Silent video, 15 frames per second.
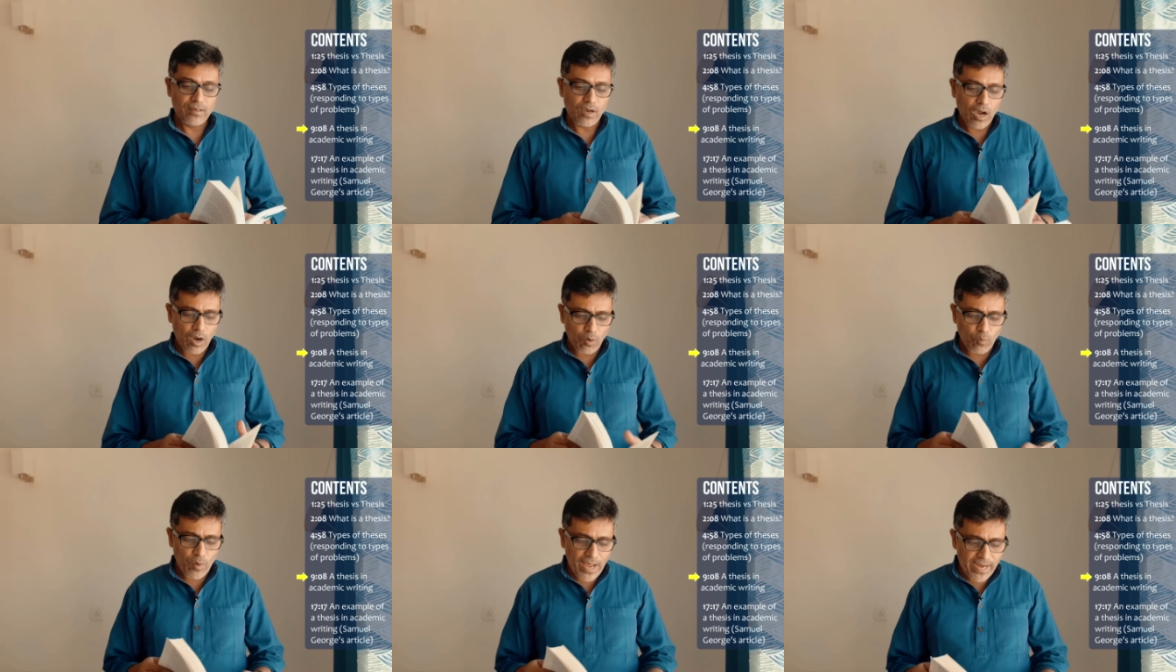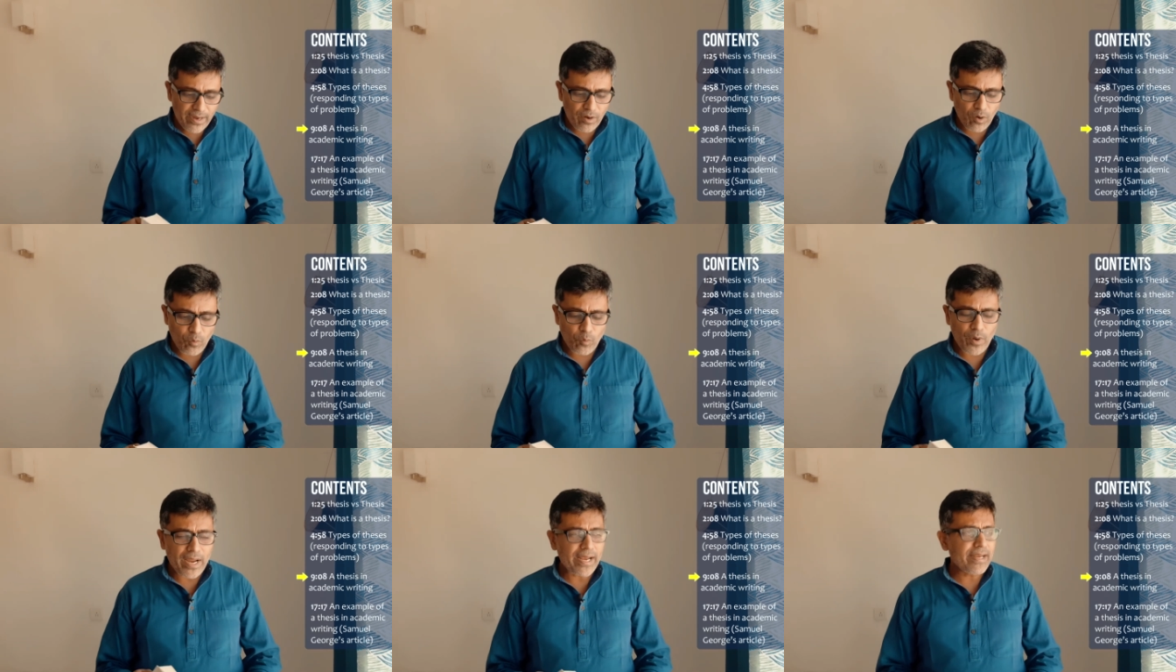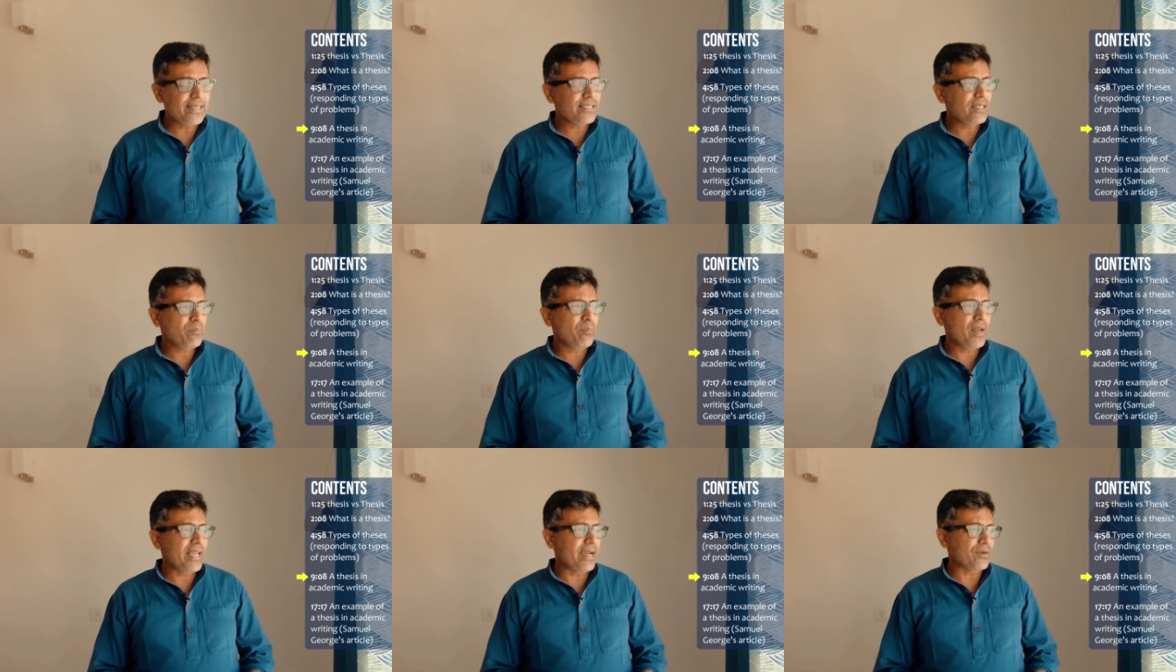How, where, where does
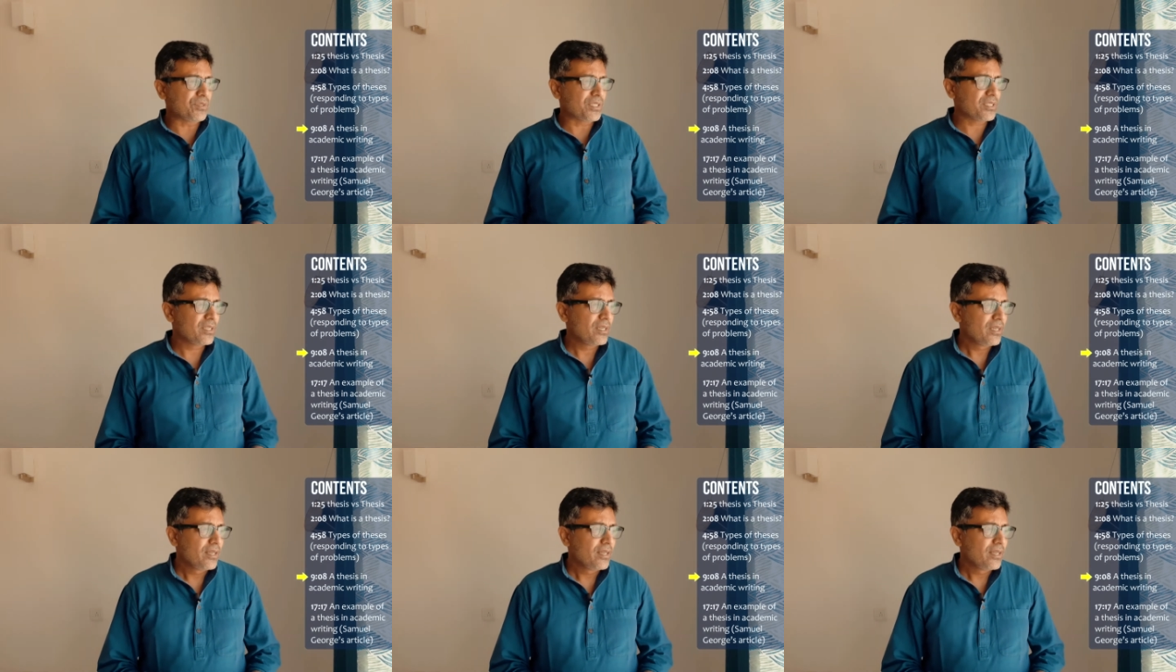it play out?